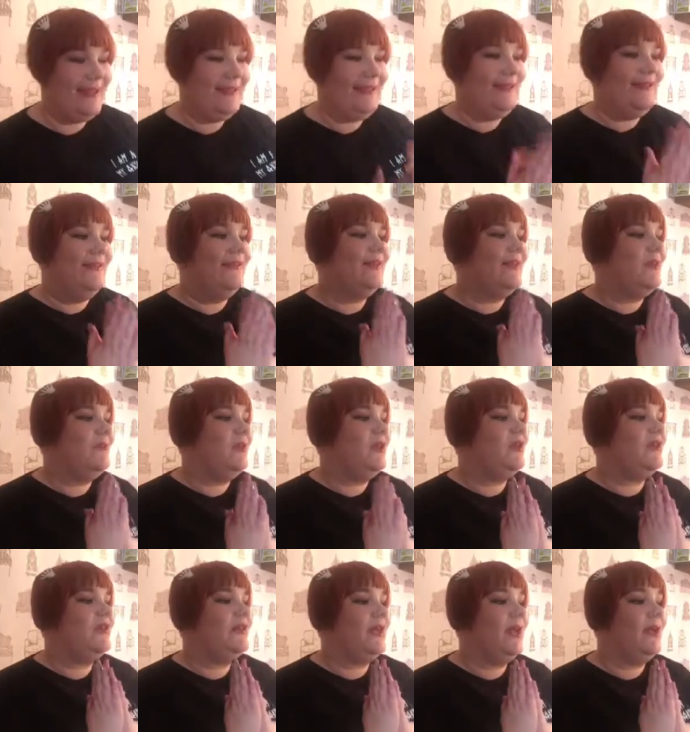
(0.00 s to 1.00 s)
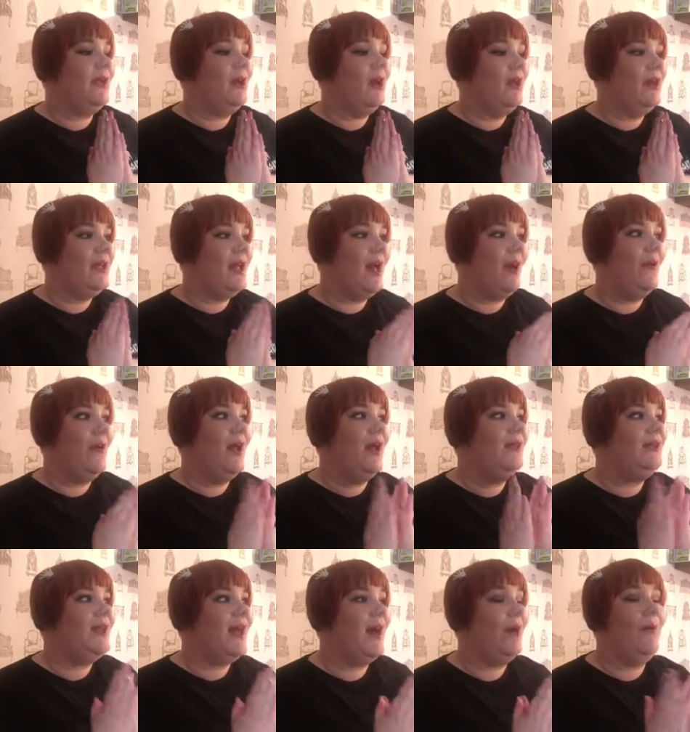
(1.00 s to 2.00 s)
yesterday because it kept cutting out
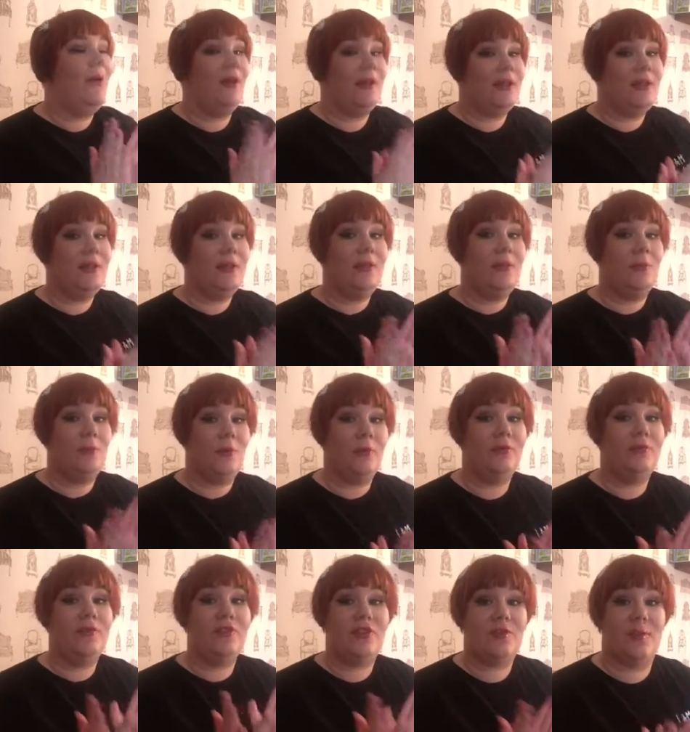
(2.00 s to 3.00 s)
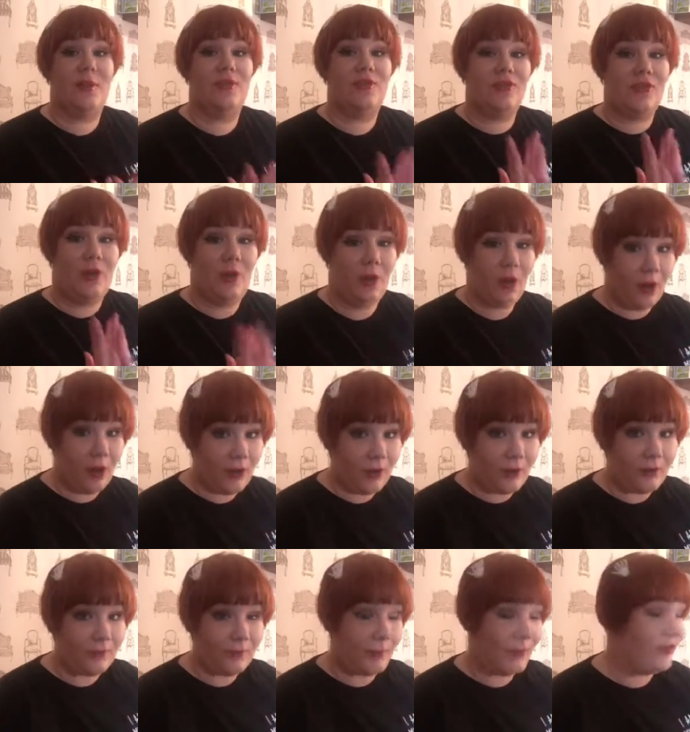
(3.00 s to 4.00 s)
and now our heating won't switch
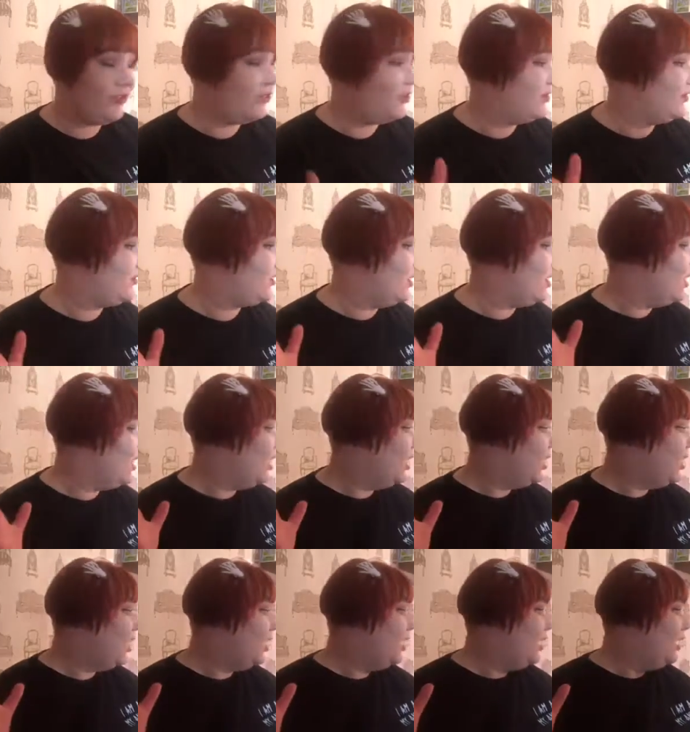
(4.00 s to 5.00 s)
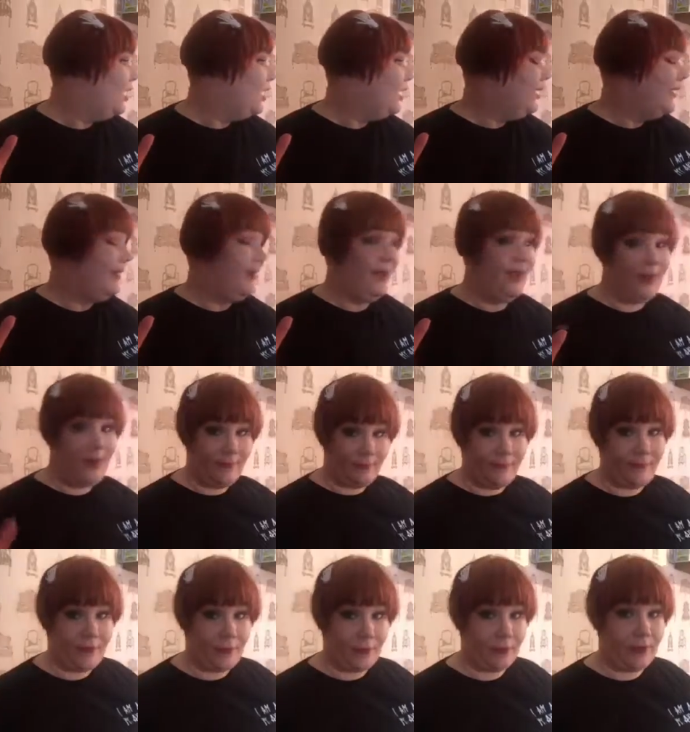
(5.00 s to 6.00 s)
off, which is
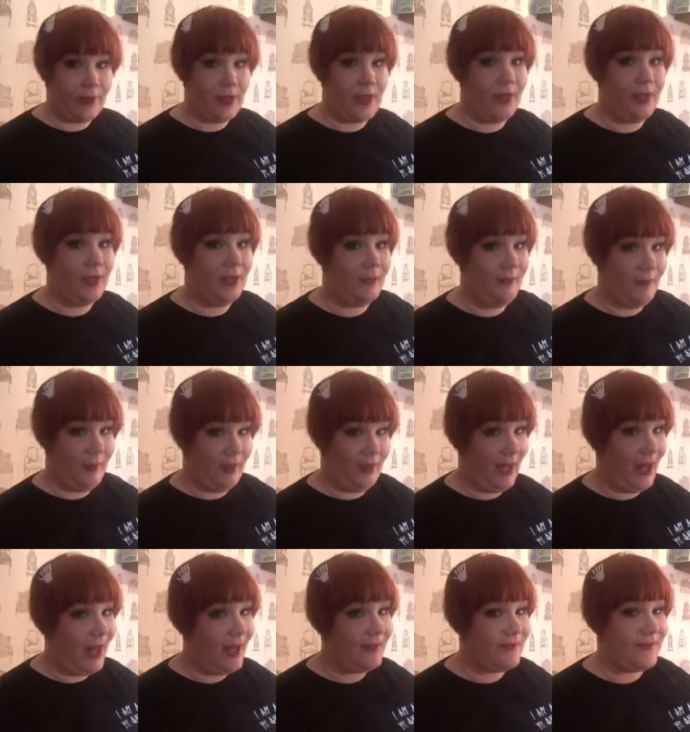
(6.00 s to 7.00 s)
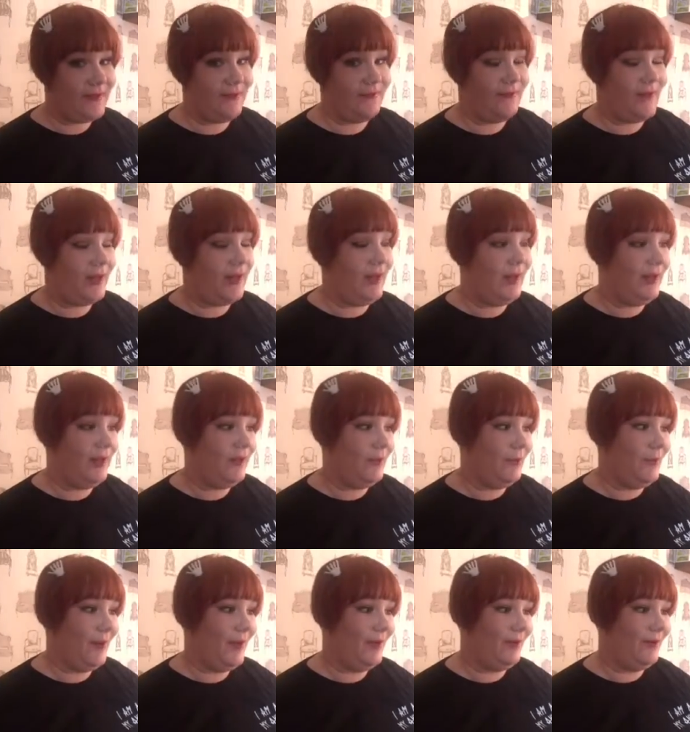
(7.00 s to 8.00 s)
infuriating. My cats are fighting in
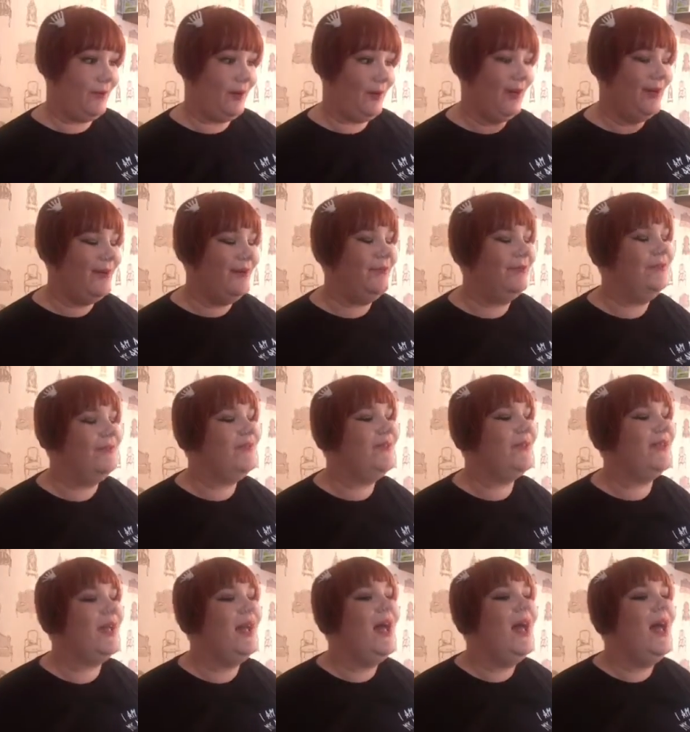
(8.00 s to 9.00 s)
the background